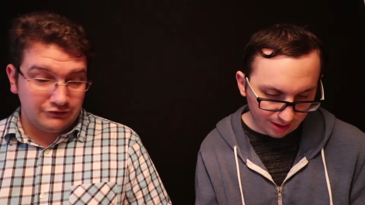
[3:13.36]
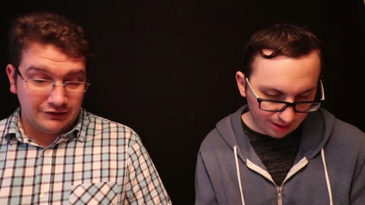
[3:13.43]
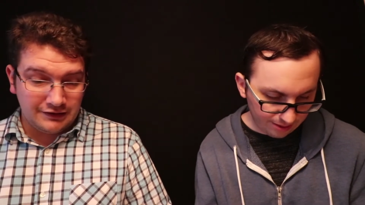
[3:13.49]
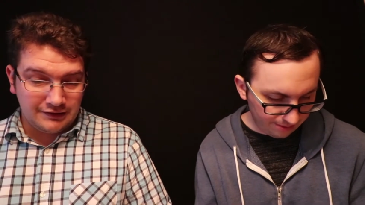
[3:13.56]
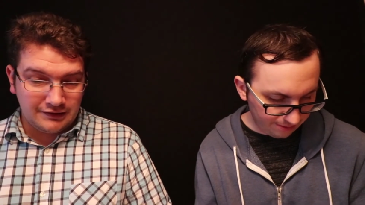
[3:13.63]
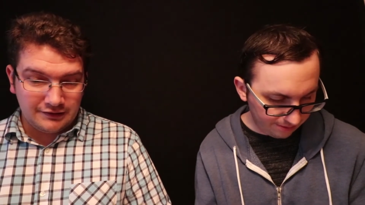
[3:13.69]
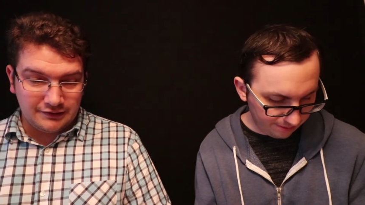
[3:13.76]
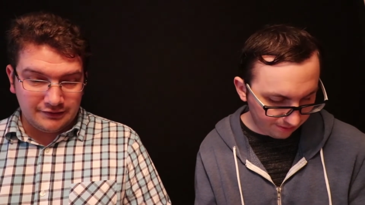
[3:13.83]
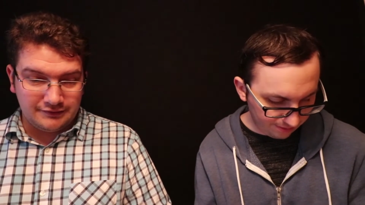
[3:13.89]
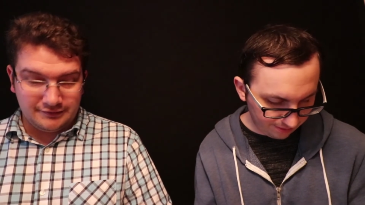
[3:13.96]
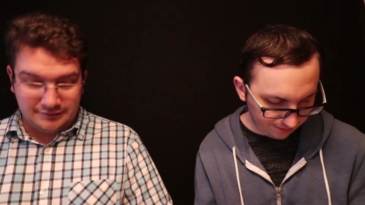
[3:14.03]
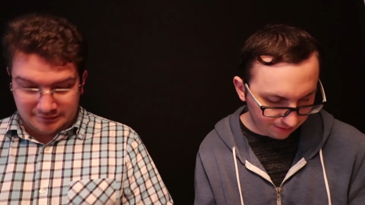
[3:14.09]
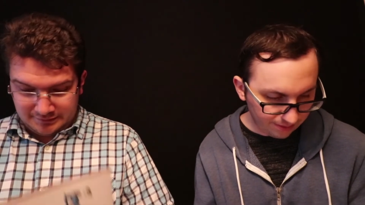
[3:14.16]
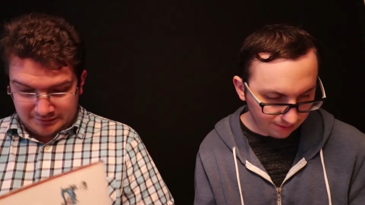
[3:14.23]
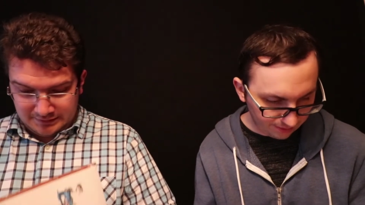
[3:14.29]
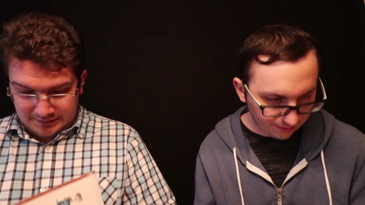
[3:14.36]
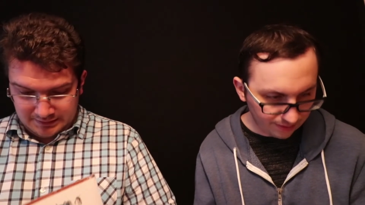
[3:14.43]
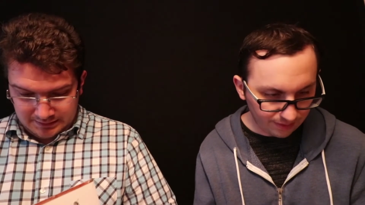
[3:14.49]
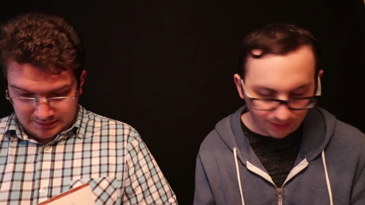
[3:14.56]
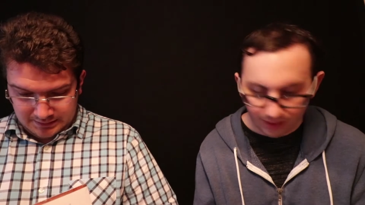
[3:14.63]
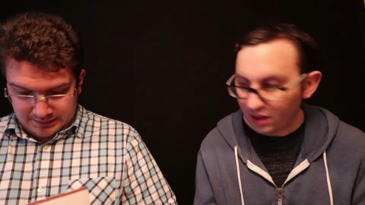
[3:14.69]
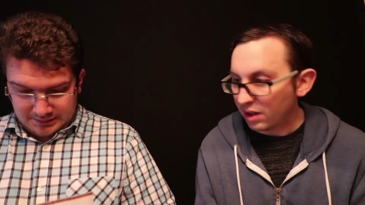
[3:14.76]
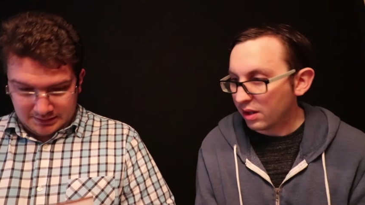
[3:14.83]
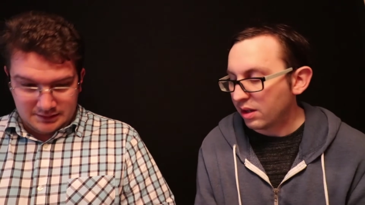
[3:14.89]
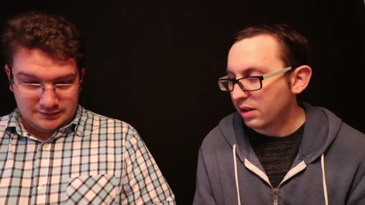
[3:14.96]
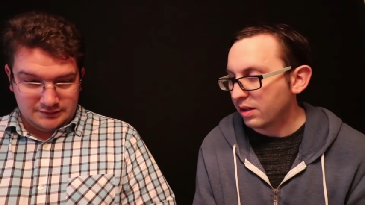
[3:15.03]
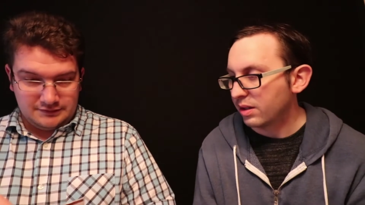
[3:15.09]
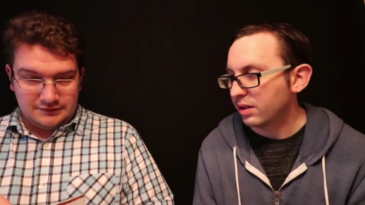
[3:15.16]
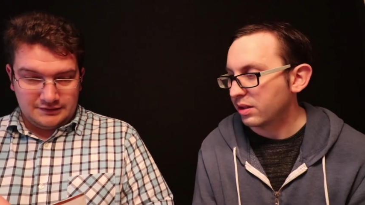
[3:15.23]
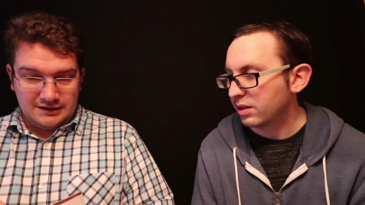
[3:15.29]
Speaker 1: really nice.
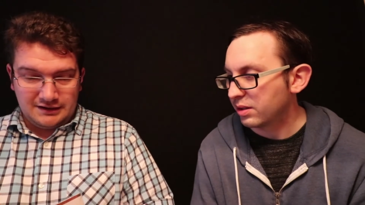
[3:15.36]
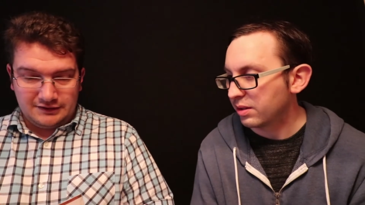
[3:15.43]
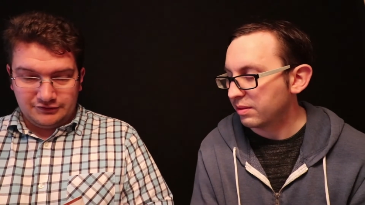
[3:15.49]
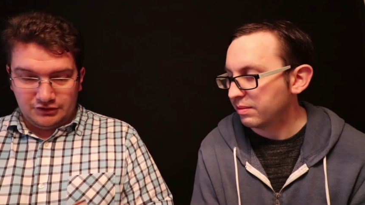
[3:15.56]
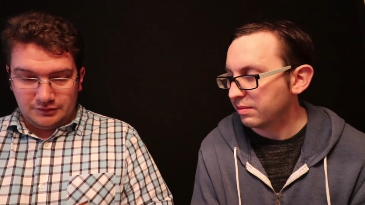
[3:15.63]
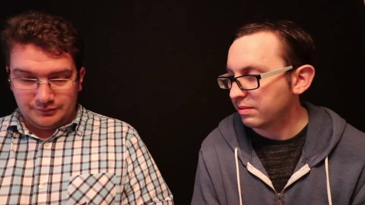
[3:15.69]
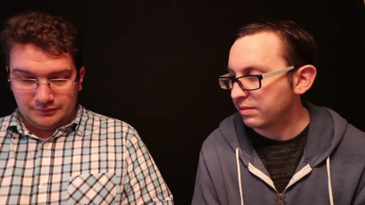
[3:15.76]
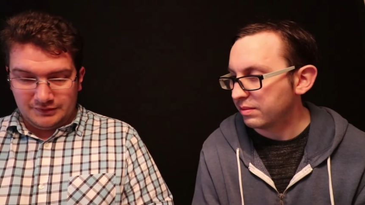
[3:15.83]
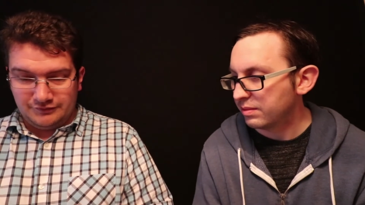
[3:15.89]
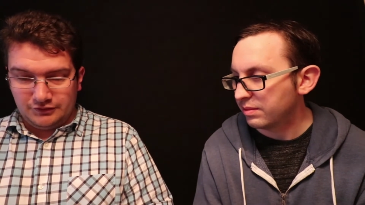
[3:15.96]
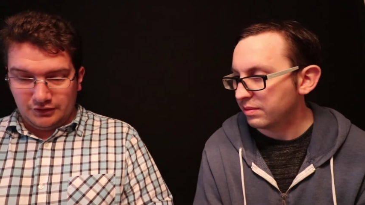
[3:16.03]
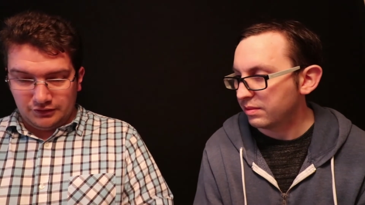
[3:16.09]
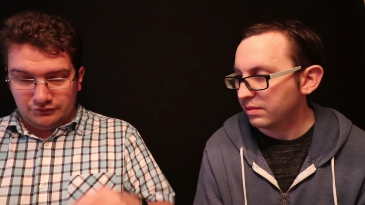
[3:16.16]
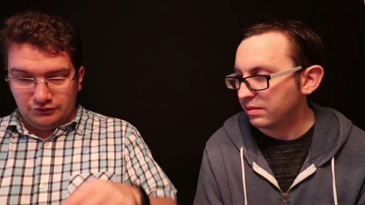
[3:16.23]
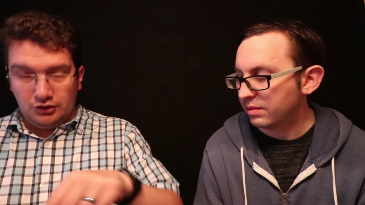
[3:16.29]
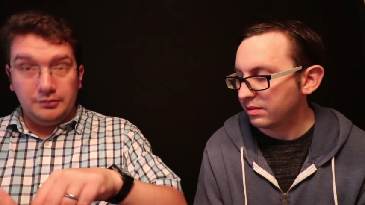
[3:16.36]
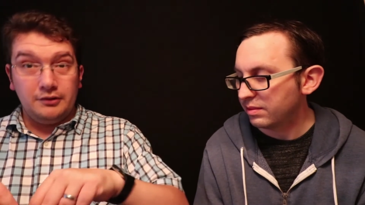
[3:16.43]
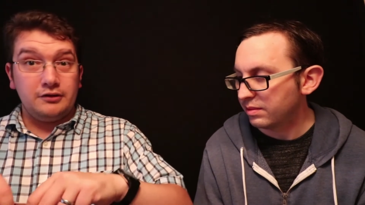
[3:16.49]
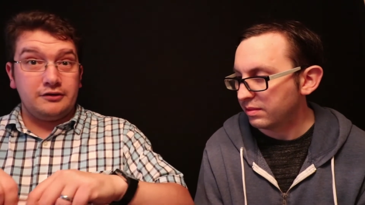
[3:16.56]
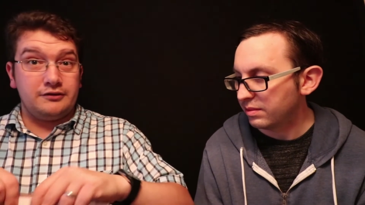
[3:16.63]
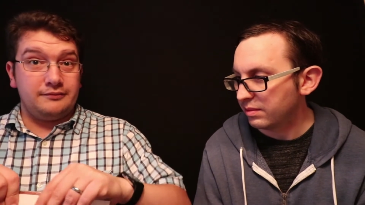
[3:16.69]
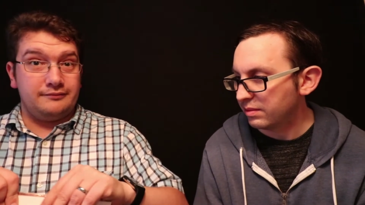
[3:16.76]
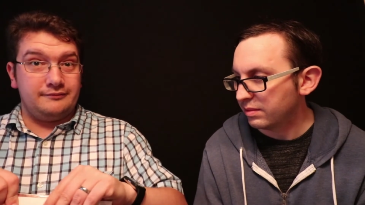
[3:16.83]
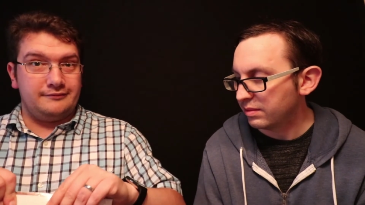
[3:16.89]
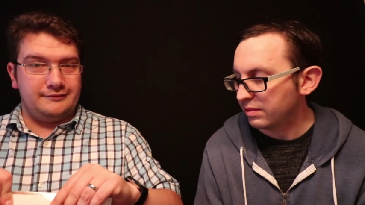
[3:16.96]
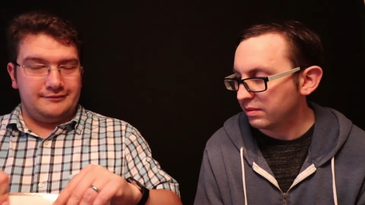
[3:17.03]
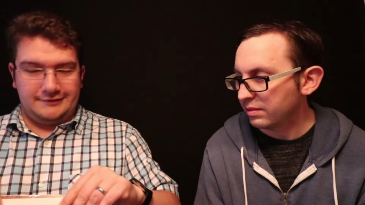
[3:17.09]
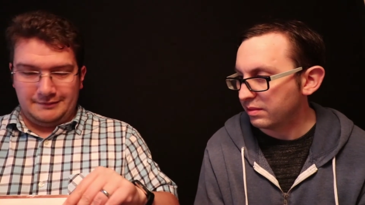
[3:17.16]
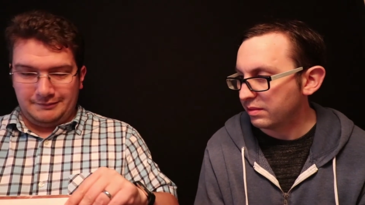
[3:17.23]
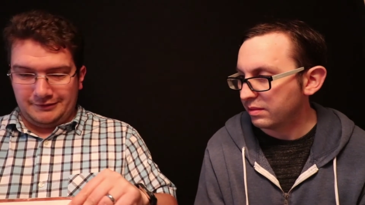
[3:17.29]
So next up, we've got the rule book.
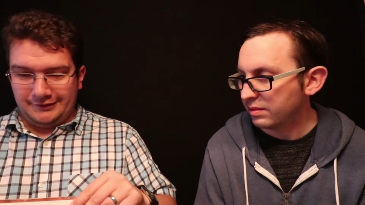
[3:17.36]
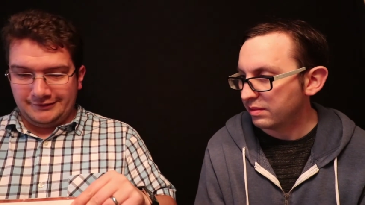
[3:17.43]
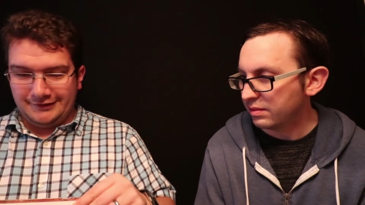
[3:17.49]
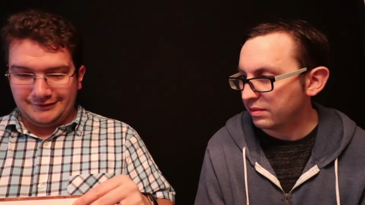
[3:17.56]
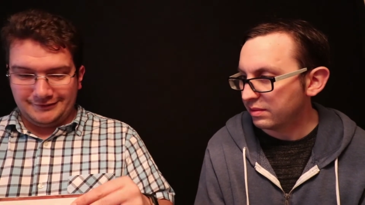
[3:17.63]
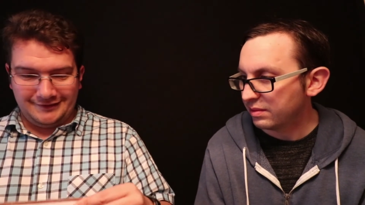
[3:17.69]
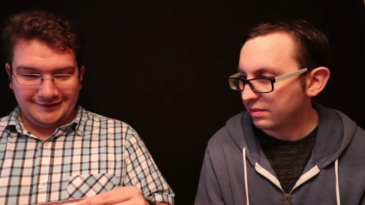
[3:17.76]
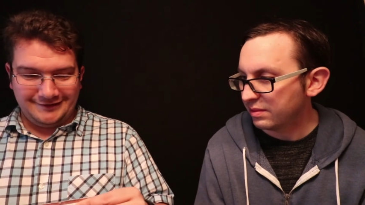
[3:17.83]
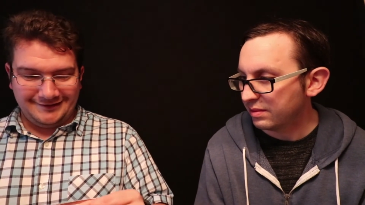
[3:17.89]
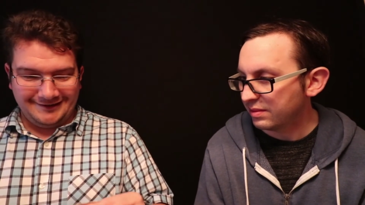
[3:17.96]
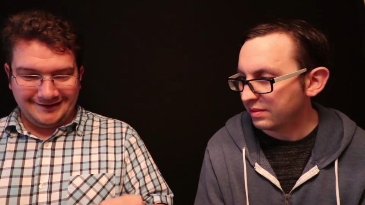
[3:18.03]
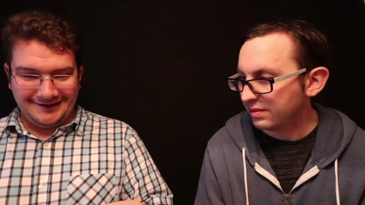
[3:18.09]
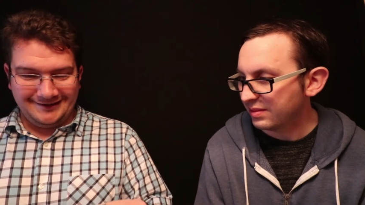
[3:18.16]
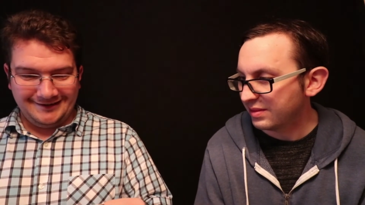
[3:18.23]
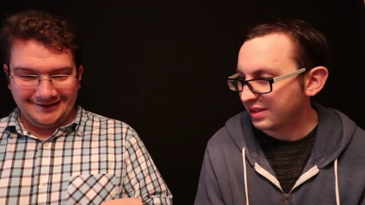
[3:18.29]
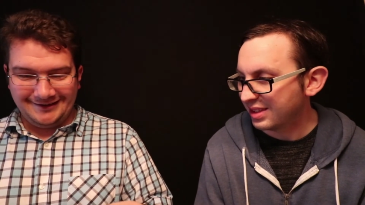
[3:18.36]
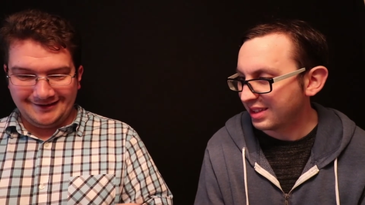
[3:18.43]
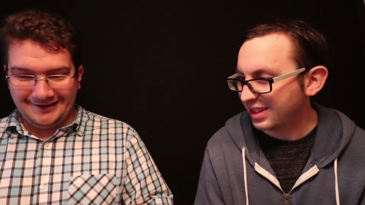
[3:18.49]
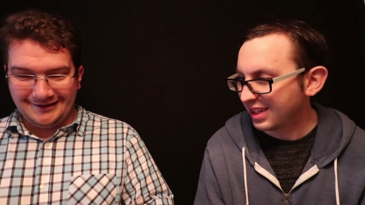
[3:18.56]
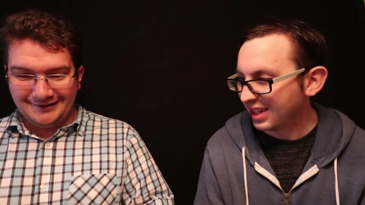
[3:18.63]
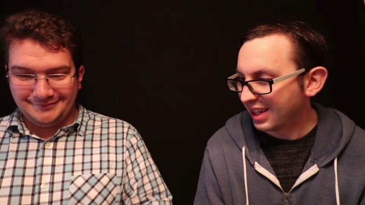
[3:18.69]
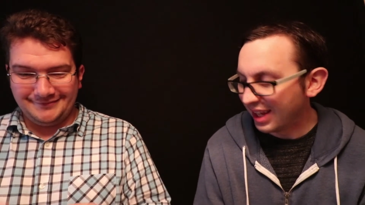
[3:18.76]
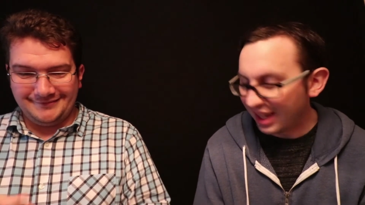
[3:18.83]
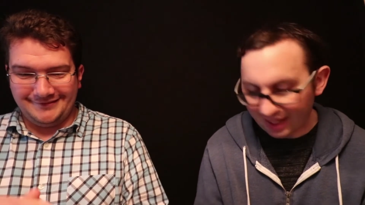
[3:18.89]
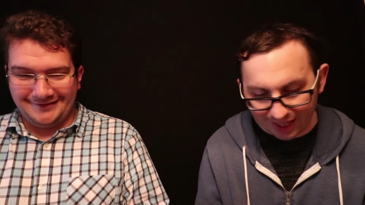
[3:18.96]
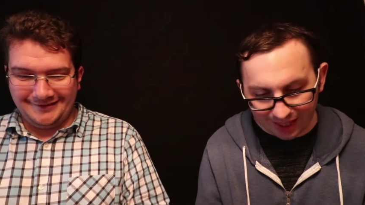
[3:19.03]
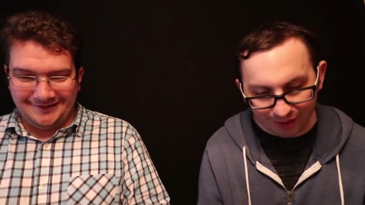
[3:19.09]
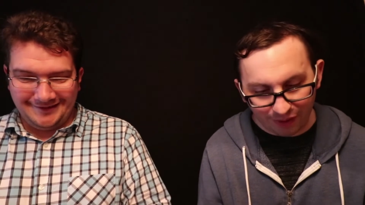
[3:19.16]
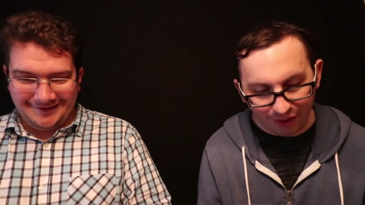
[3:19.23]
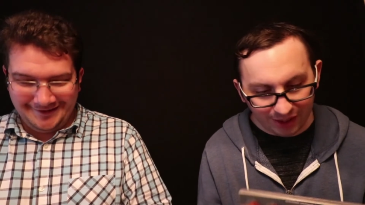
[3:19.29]
Apologies, I'll try and get into this thing. Yeah,
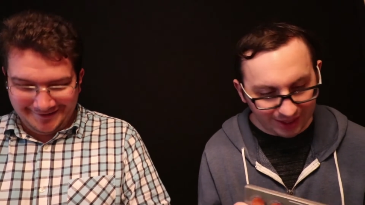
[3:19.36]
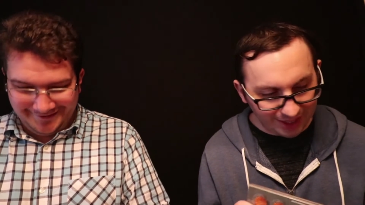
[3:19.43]
they're very